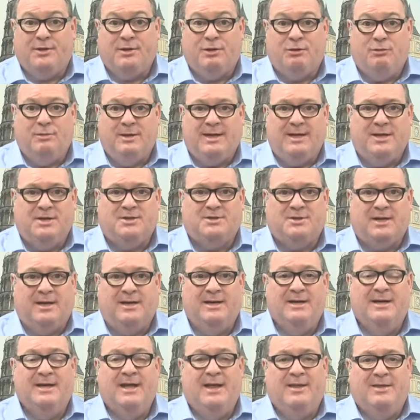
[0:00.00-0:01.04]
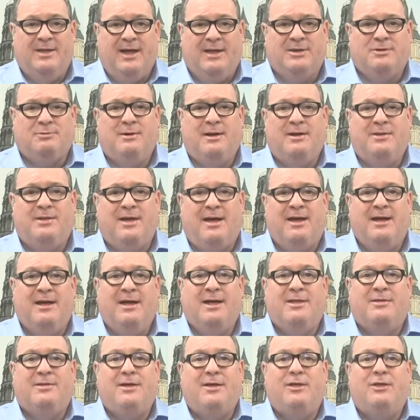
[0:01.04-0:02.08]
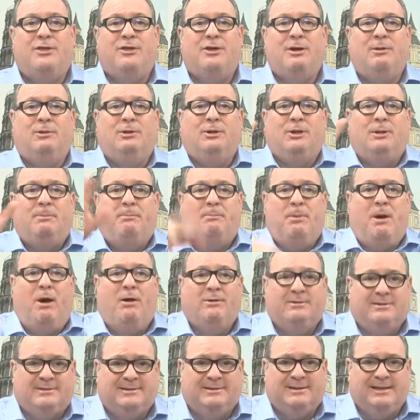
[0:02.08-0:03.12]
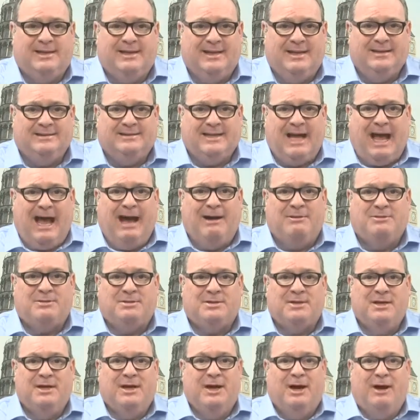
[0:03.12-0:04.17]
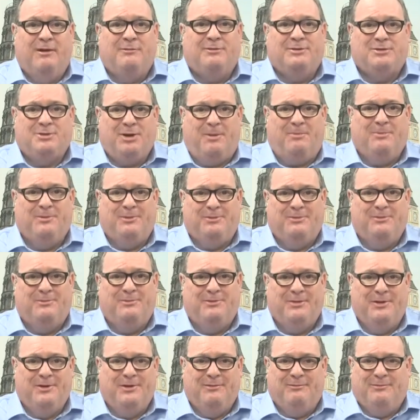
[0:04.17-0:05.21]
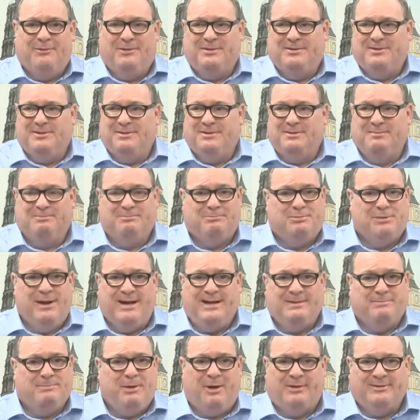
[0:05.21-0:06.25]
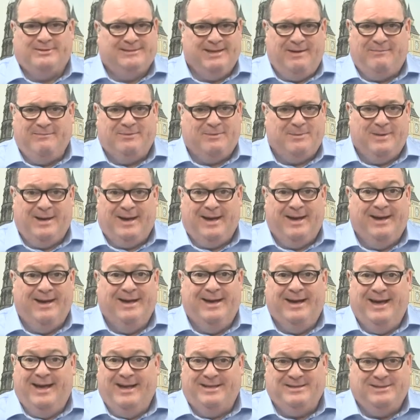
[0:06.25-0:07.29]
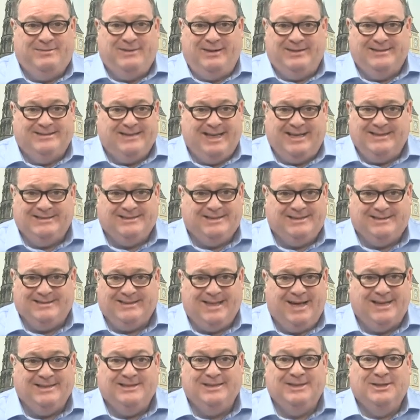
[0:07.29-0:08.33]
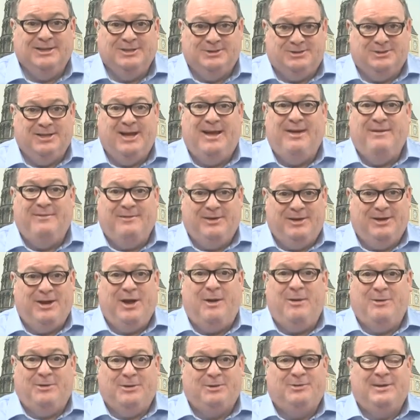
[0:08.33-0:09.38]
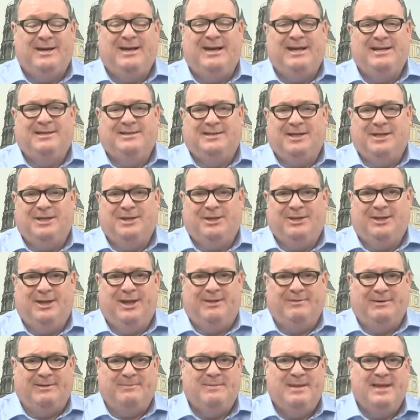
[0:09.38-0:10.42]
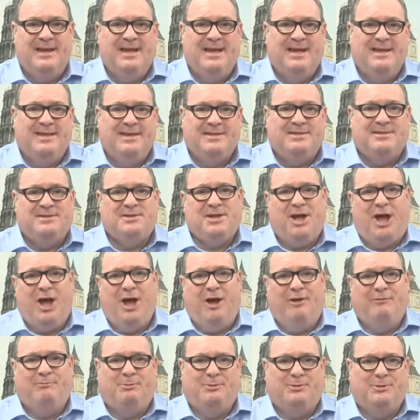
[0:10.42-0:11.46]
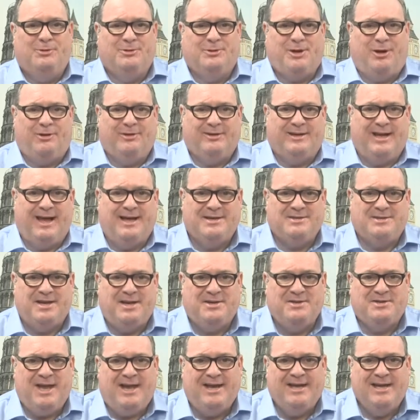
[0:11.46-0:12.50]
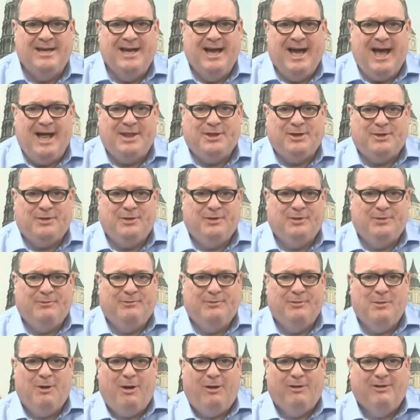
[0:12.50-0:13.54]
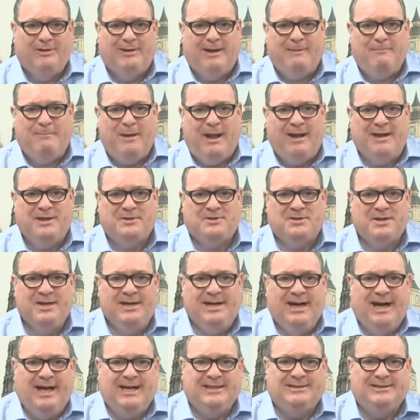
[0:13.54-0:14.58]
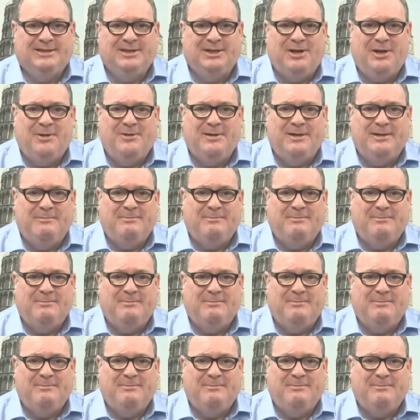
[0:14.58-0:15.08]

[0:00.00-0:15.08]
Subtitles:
Greek Easter, that's where they throw all the pots and things out of the top of the floor, and break pots everywhere. It's a fantastic sight. If you go on the Greek Easter, you'll love it. This is a half-board holiday, I say, staying at the Corfu Holiday Palace at Canoni